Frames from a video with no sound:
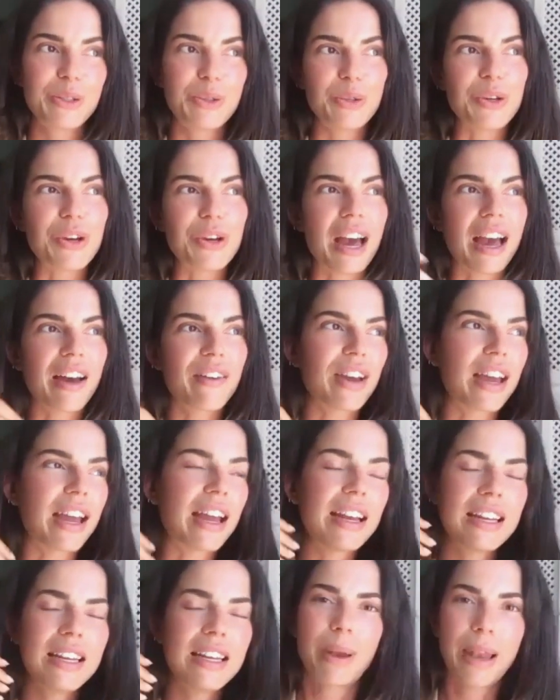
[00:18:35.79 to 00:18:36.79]
Do you have
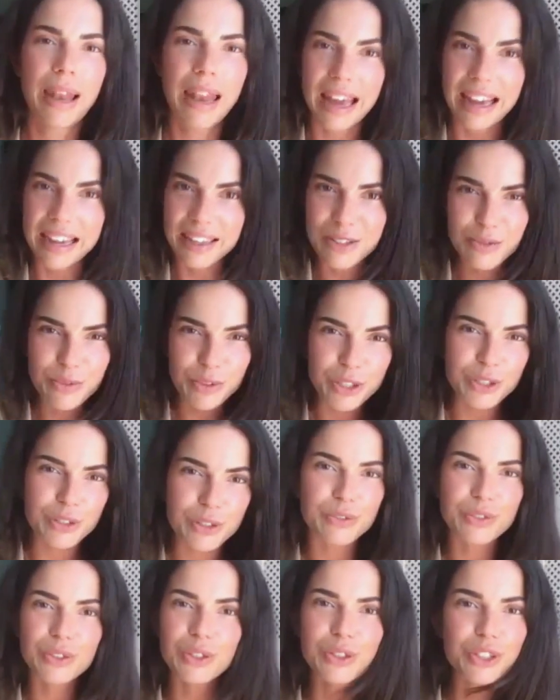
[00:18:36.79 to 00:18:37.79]
any plans for
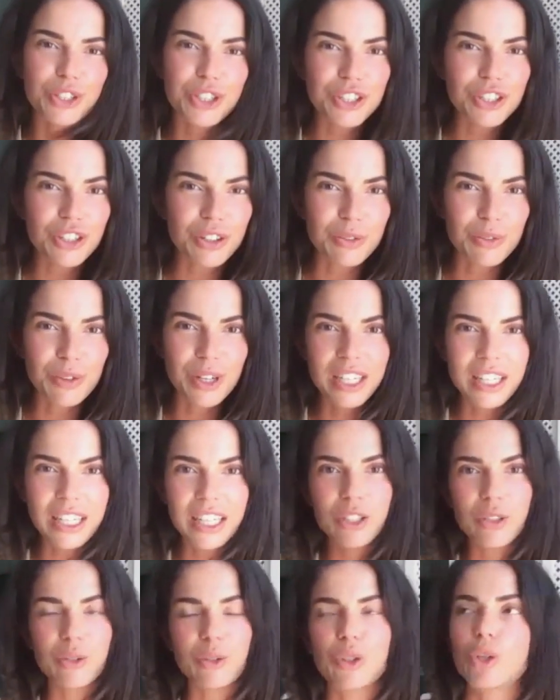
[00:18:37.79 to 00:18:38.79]
your future
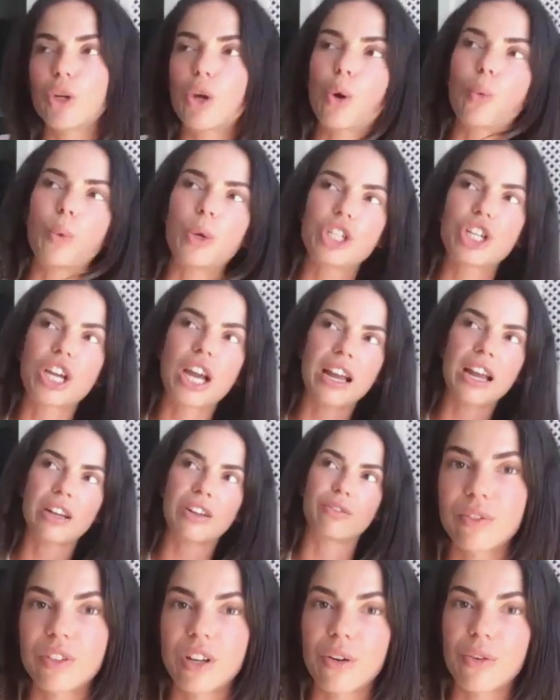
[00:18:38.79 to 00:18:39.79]
already? Do you know which kind
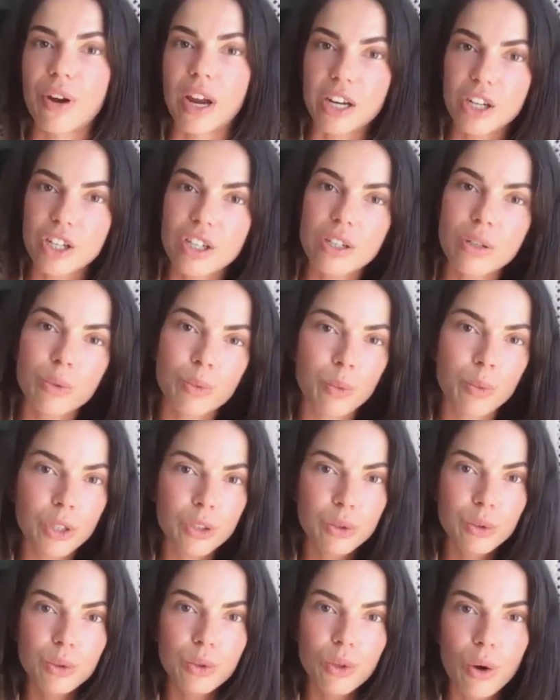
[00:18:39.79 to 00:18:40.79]
of direction you
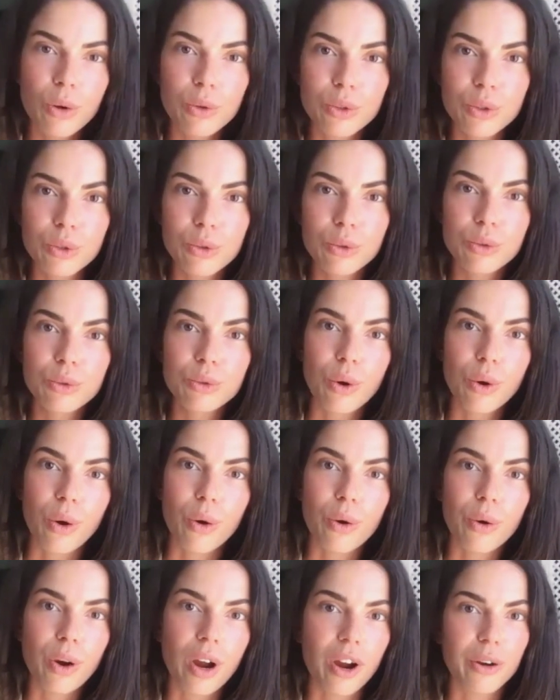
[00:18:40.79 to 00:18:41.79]
want to go to?
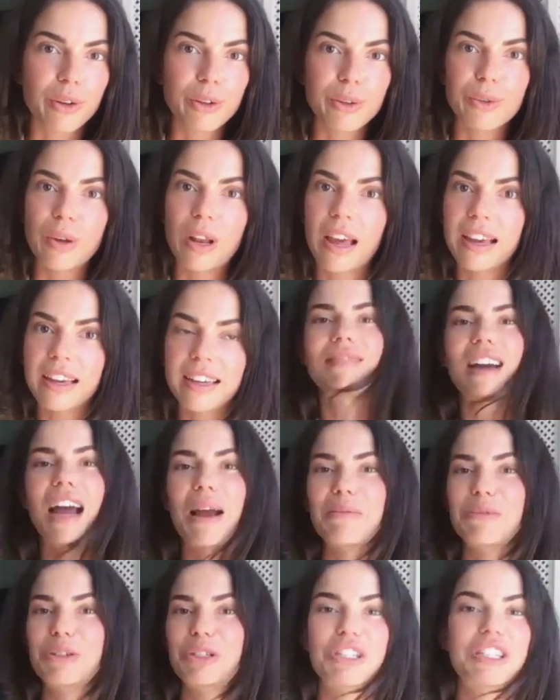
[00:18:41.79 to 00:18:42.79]
Or are you like,
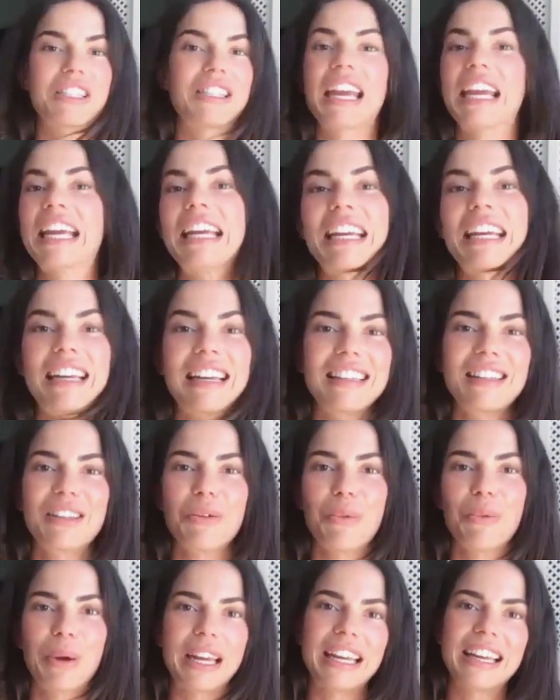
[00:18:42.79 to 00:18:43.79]
I'm just taking it
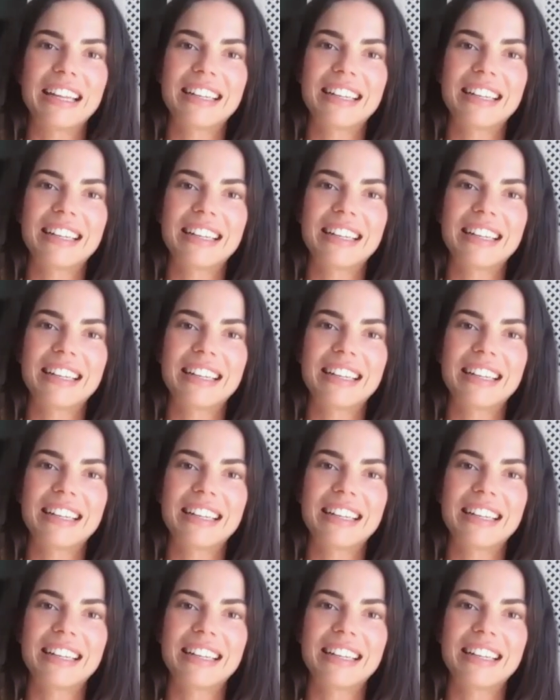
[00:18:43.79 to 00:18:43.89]
the way it